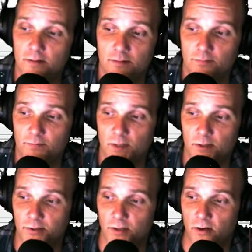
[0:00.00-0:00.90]
There's your
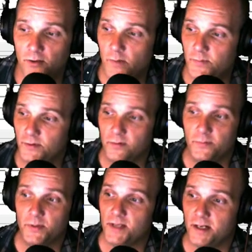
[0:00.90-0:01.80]
talk groups. You would
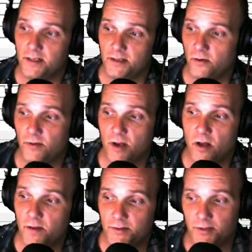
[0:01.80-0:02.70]
put that in there with all the
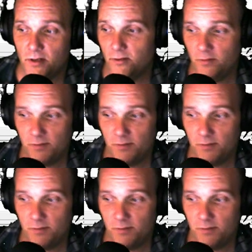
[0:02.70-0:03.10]
other talk groups.